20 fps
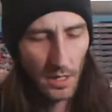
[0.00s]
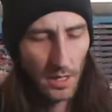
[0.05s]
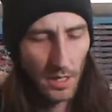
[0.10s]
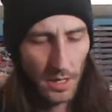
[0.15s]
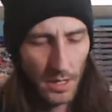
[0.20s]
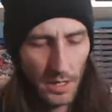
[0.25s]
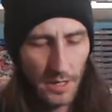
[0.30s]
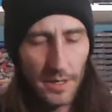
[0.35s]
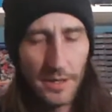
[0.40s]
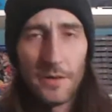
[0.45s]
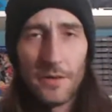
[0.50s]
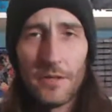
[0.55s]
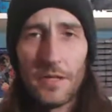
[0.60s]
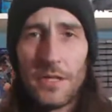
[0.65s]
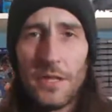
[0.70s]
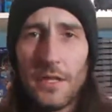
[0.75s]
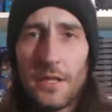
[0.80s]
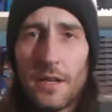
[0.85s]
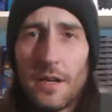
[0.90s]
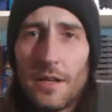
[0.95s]
And I
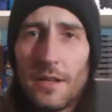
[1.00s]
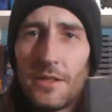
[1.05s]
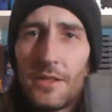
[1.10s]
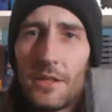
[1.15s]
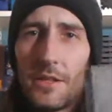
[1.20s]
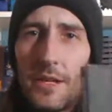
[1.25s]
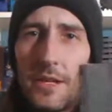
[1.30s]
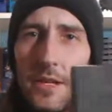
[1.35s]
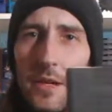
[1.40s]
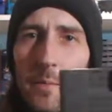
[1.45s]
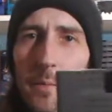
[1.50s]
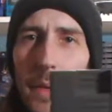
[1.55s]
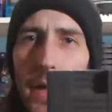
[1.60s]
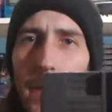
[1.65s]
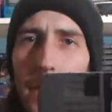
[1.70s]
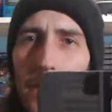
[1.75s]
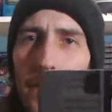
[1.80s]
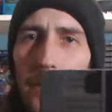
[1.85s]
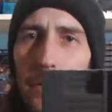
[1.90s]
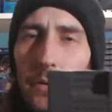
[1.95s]
also got
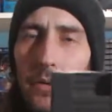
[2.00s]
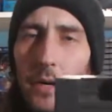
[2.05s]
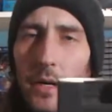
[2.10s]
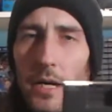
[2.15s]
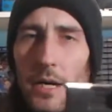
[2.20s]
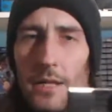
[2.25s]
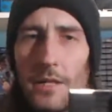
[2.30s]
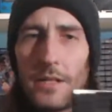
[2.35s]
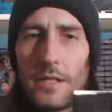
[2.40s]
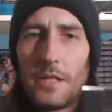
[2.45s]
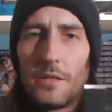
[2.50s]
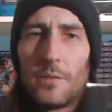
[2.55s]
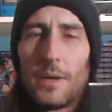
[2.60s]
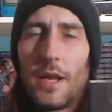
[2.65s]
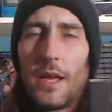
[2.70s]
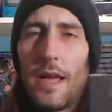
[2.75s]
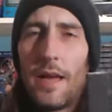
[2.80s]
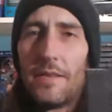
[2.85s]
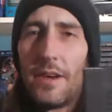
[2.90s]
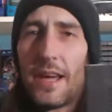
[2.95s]
Commando. This is one
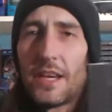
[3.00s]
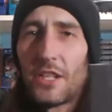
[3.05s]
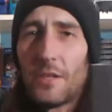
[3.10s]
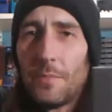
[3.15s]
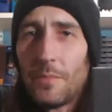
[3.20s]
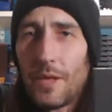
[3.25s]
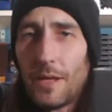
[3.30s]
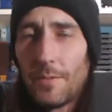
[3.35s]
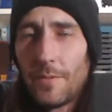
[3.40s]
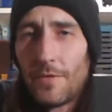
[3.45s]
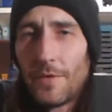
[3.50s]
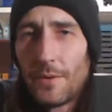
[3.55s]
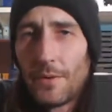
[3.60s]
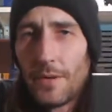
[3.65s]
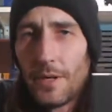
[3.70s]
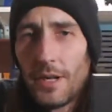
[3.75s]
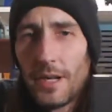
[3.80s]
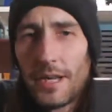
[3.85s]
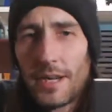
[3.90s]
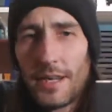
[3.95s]
I haven't actually played
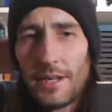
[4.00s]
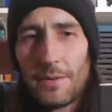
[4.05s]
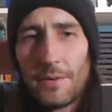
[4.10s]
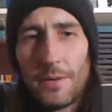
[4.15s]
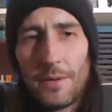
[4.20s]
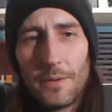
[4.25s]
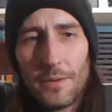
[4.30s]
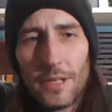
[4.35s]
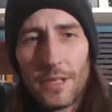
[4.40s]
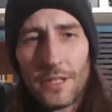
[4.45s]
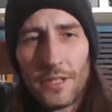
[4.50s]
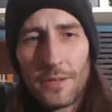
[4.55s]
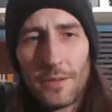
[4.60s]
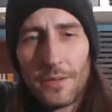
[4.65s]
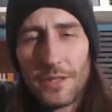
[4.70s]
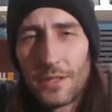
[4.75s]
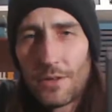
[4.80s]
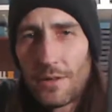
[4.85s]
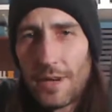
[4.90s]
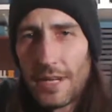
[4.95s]
before, and I don't own it, so
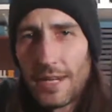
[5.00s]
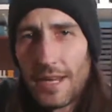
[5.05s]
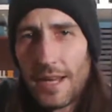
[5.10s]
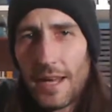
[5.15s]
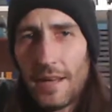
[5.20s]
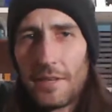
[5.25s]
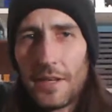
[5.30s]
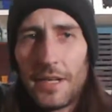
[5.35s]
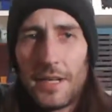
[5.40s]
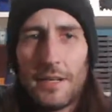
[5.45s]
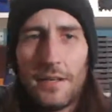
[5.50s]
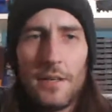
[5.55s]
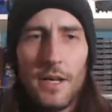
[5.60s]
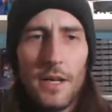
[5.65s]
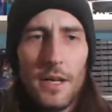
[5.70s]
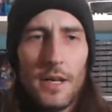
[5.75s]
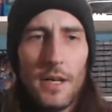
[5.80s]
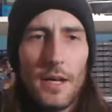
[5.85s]
it's great to have it now.